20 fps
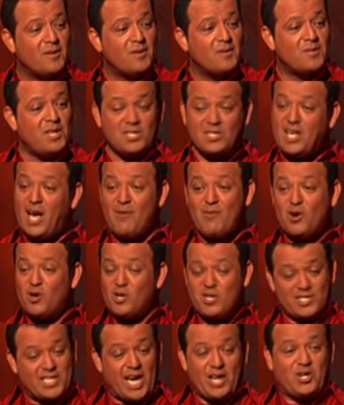These
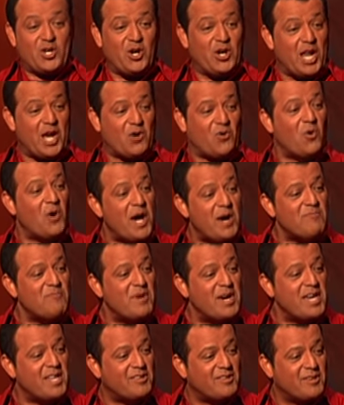cabrones got good
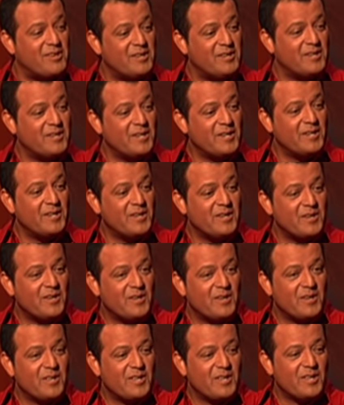equipment.
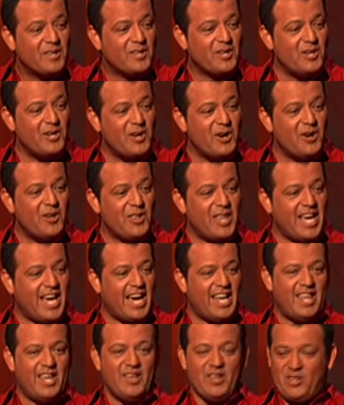You know,
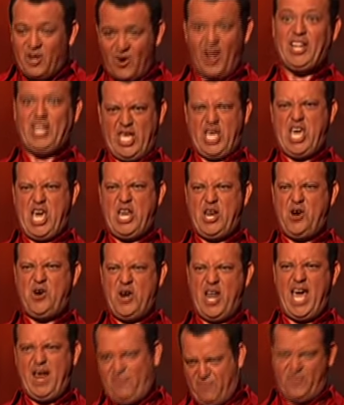they're on the
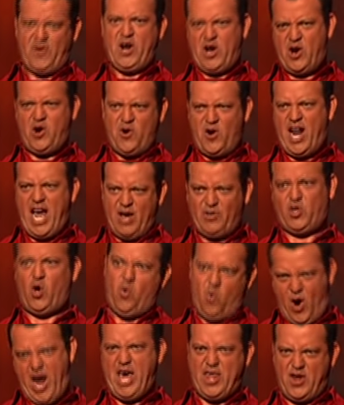internet figuring out the
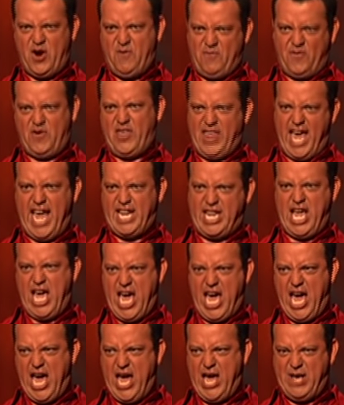weather for that
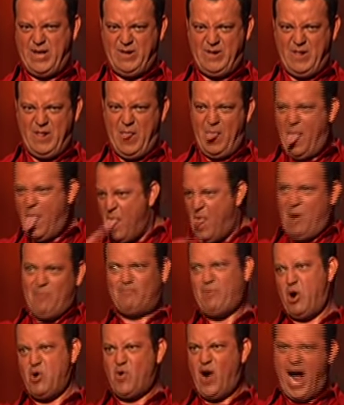day.
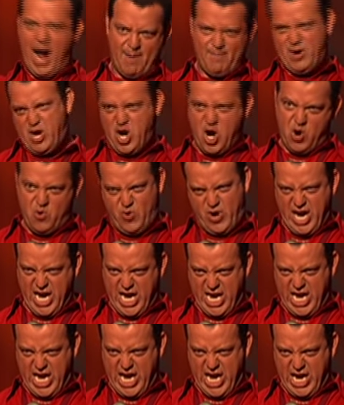Barometer
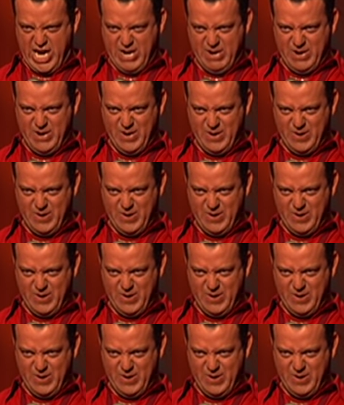reading.